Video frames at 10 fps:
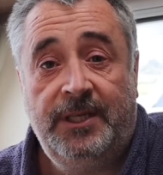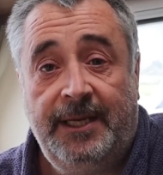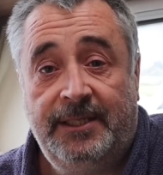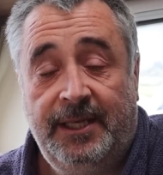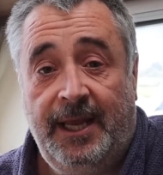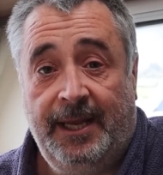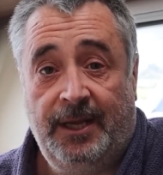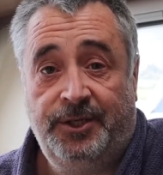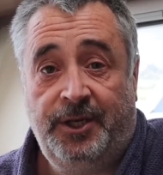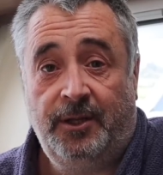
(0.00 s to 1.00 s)
it, it
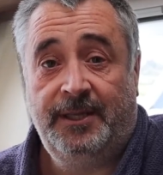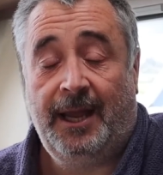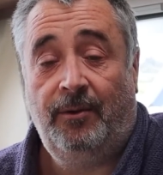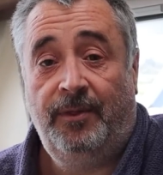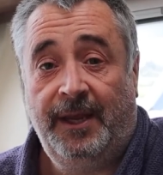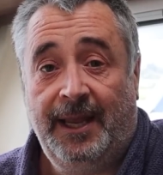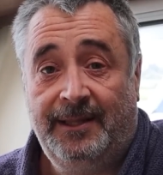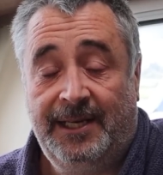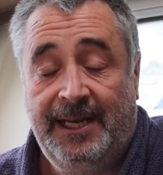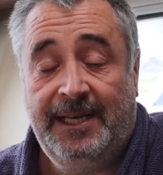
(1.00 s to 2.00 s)
gets shut down, they
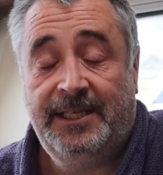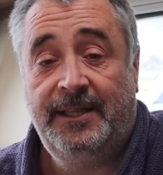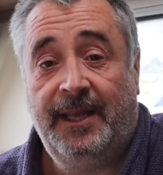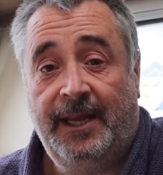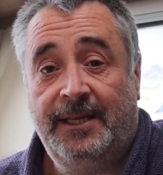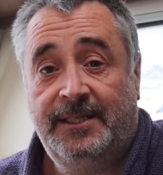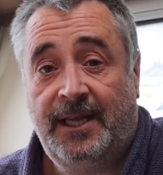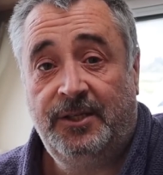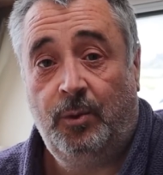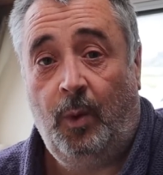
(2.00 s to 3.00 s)
get deleted, they get
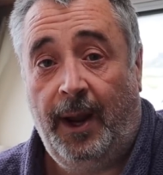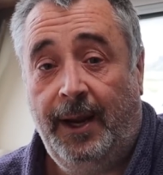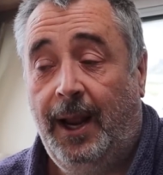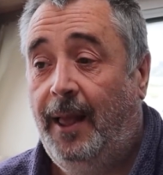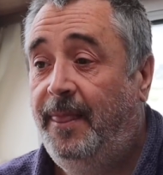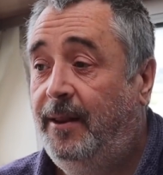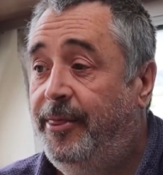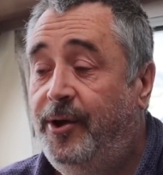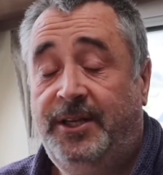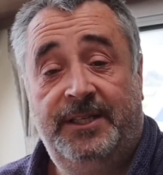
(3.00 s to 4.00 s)
sent away, and then
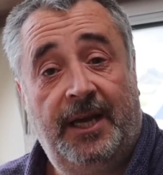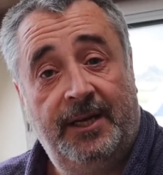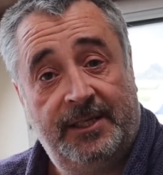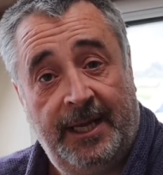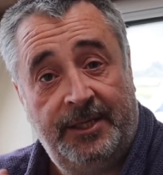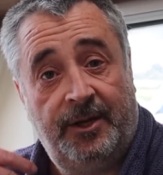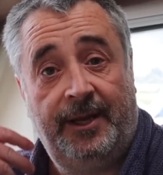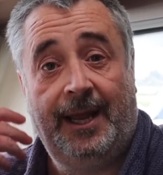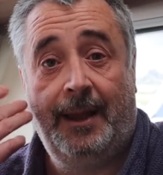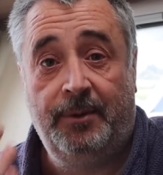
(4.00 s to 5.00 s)
30 seconds later
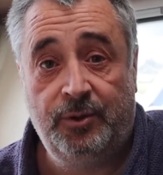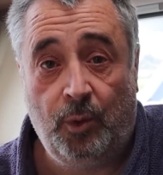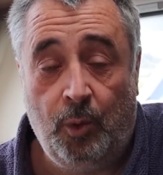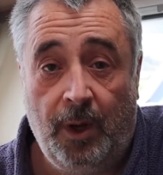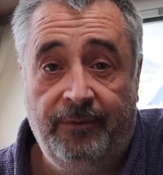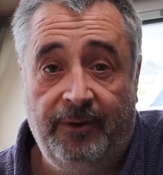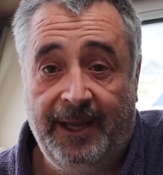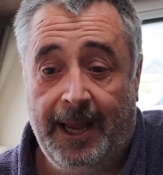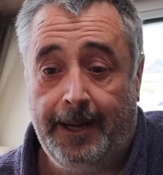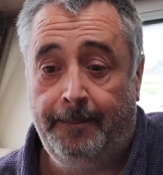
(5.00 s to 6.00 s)
it happens all over
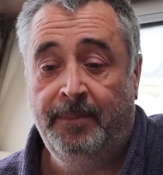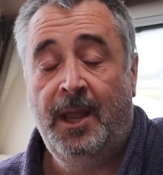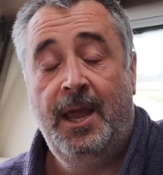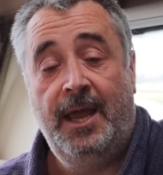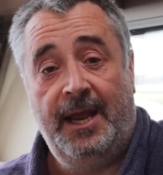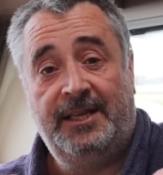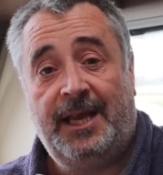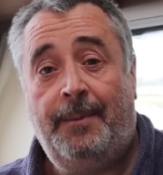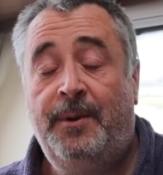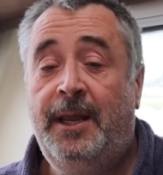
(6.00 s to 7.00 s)
again. It's
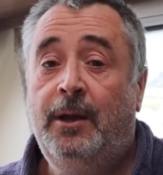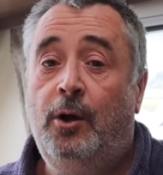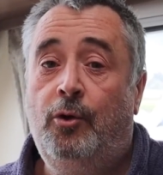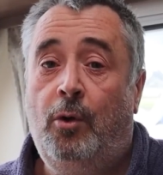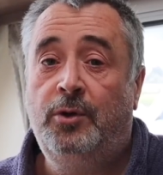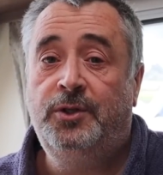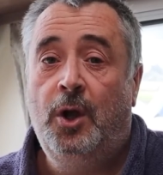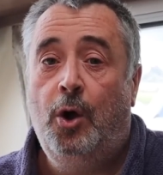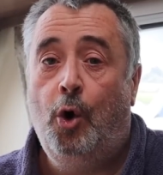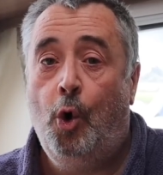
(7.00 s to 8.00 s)
happening across
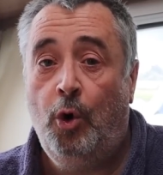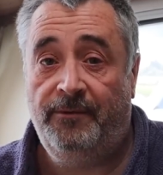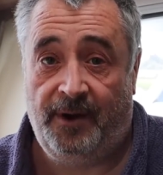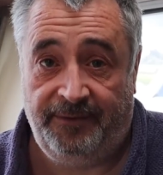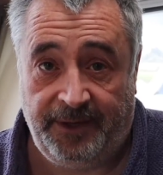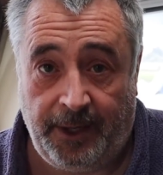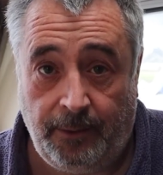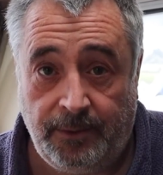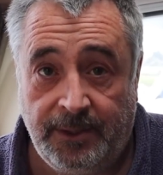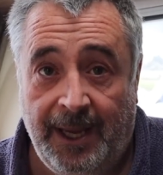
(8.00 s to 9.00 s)
all of our
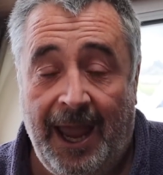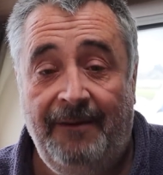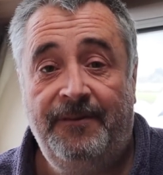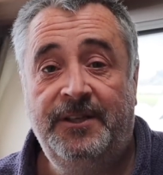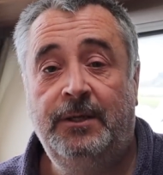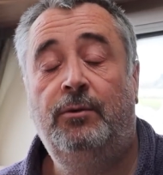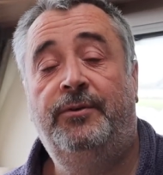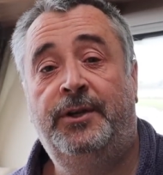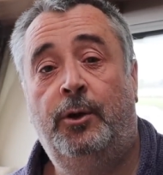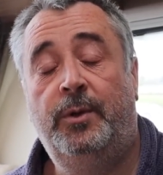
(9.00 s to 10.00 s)
videos. Every single
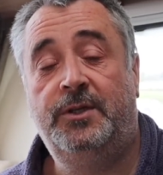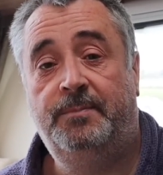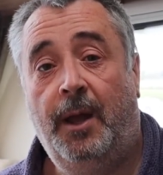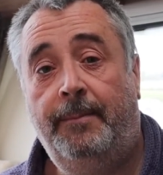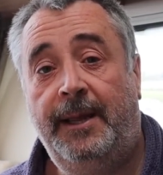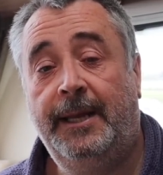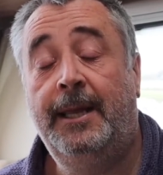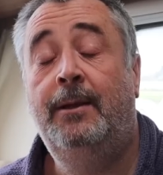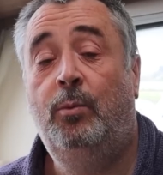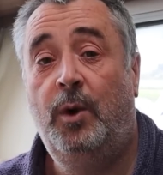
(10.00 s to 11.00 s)
video which is
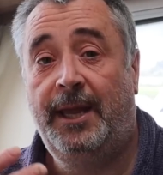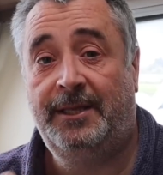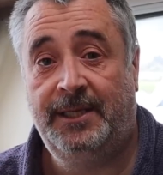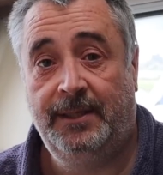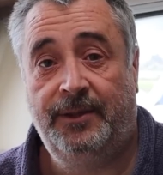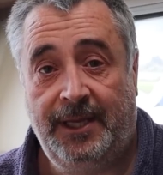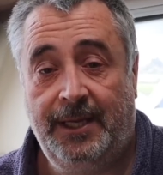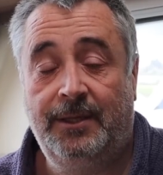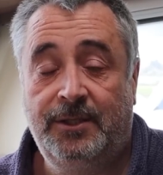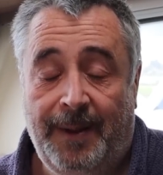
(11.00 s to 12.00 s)
public, we're getting
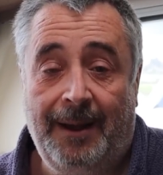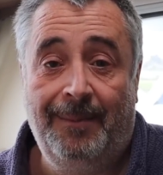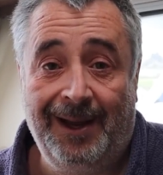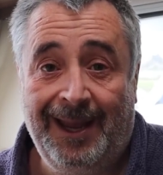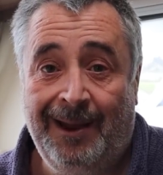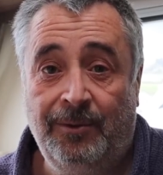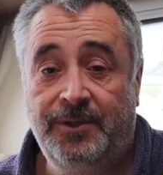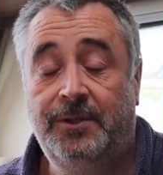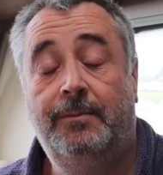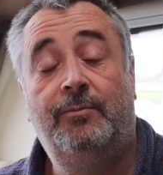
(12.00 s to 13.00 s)
the spam
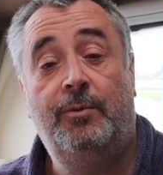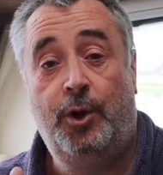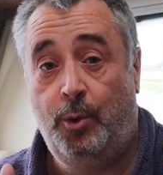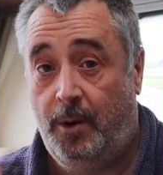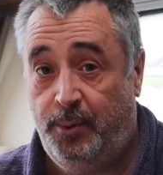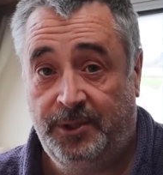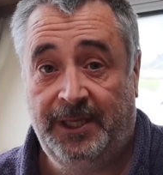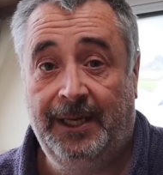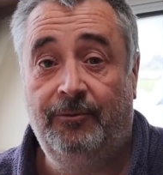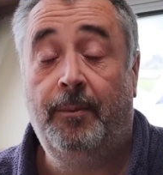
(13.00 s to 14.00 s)
accounts who are
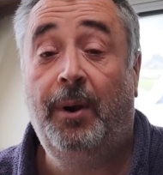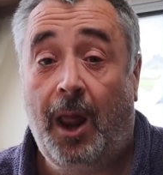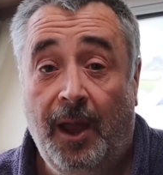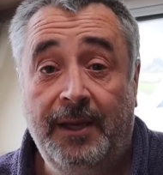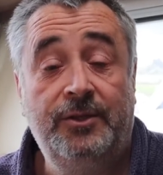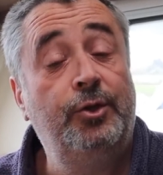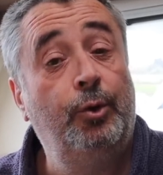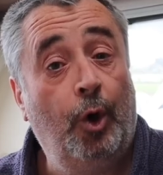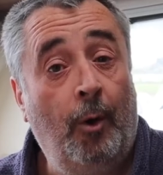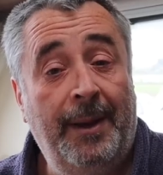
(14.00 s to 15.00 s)
putting replies to
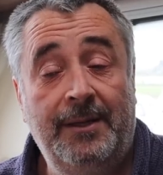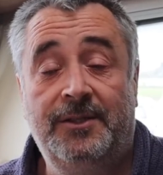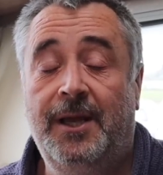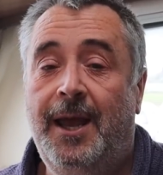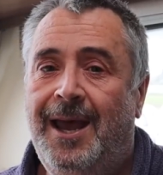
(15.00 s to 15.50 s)
comments.